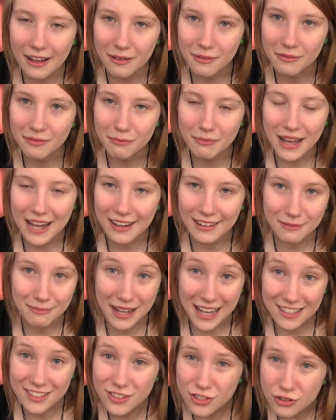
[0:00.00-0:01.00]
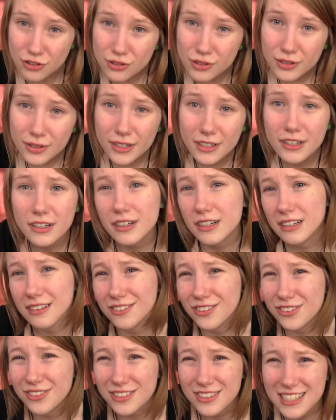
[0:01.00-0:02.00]
Masked Intruder
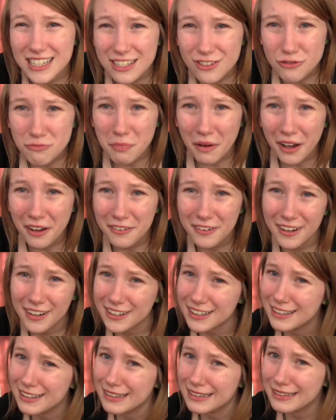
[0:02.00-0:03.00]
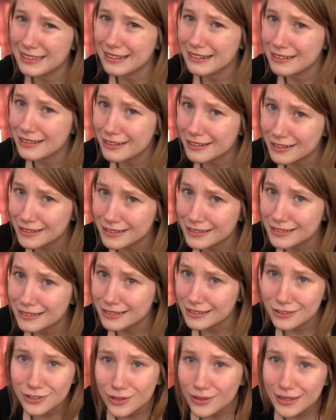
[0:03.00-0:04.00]
and Teenage Ball Rocket, they're
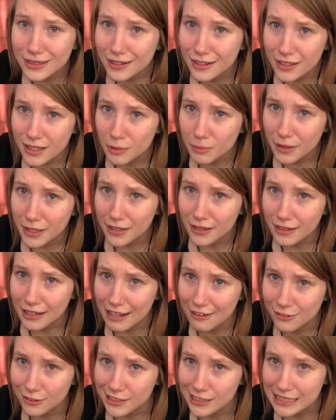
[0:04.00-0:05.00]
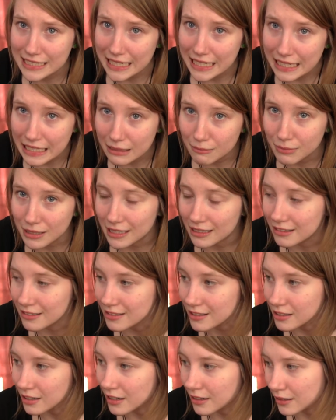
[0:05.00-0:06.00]
totally not gonna play out every date because
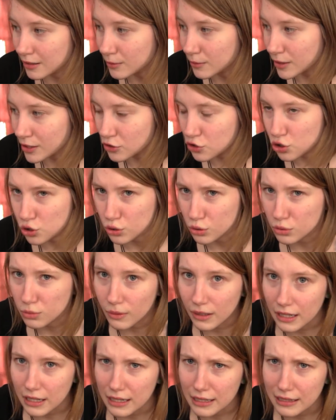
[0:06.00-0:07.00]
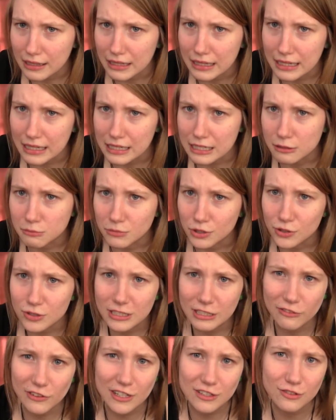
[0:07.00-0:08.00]
they are going to a Canadian
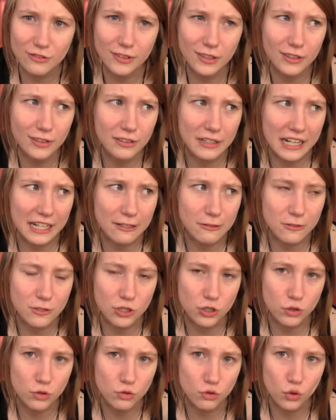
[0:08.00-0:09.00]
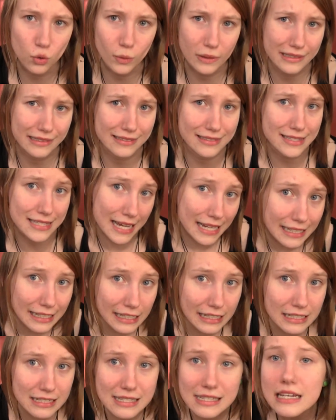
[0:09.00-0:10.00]
music festival around June
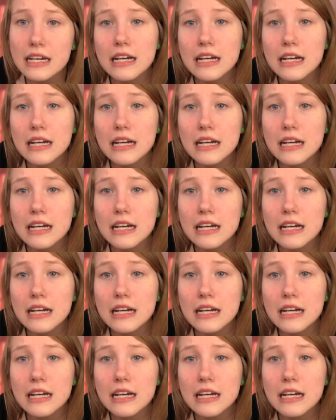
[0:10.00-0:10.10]
22nd